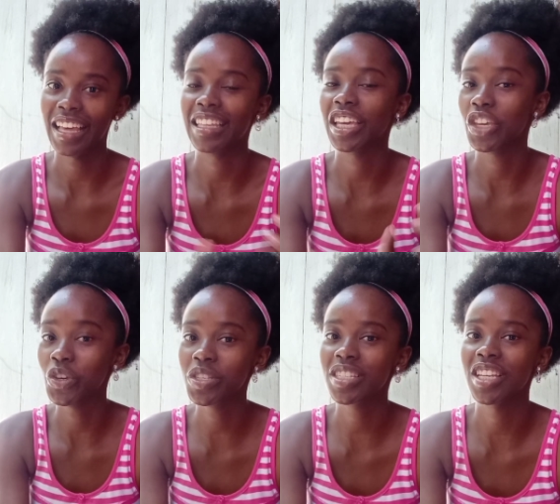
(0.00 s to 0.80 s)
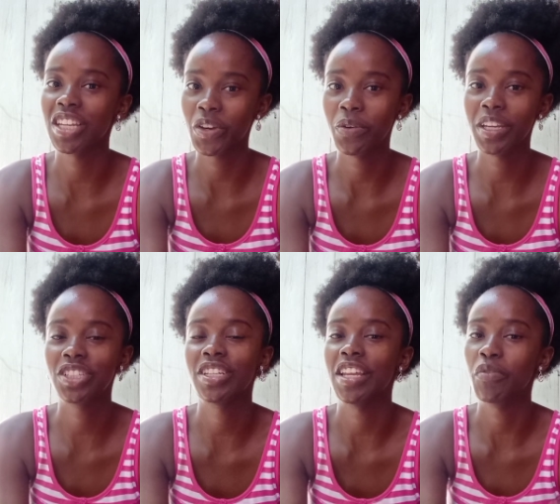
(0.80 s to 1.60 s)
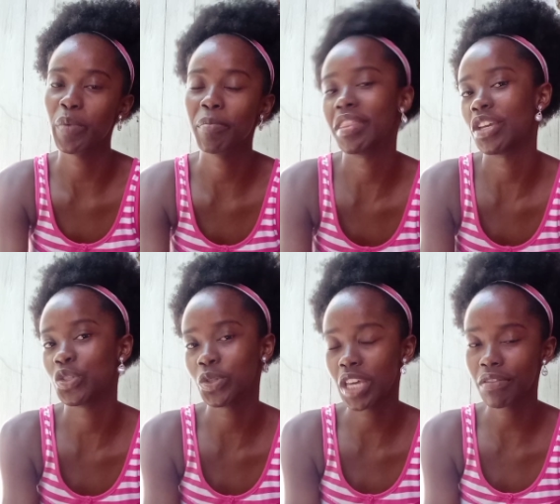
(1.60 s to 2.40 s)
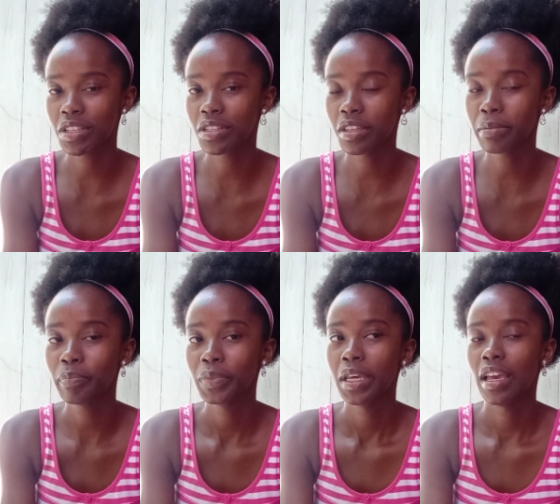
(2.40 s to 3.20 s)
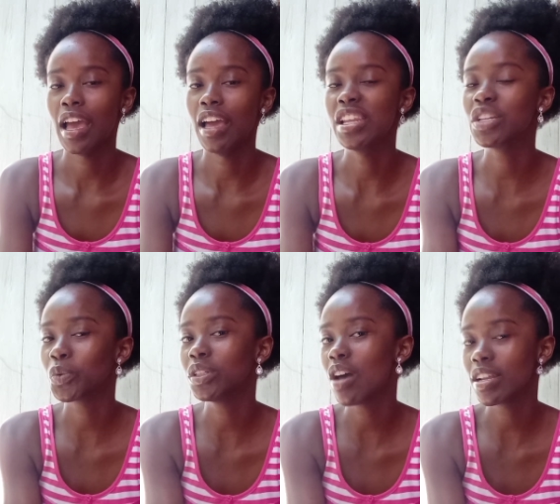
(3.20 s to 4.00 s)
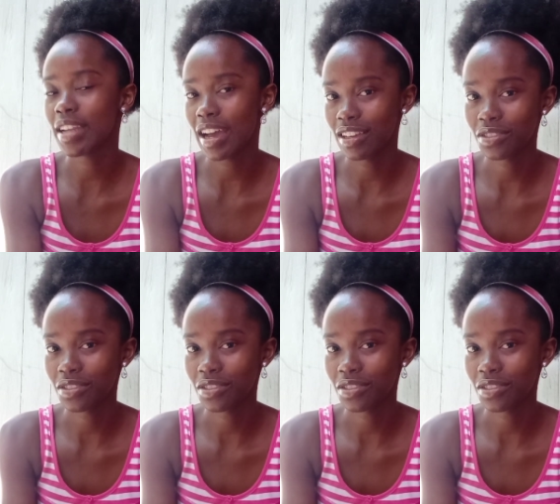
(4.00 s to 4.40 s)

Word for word: like they can use it as a decoration and remember that you gave it to them and it will not die.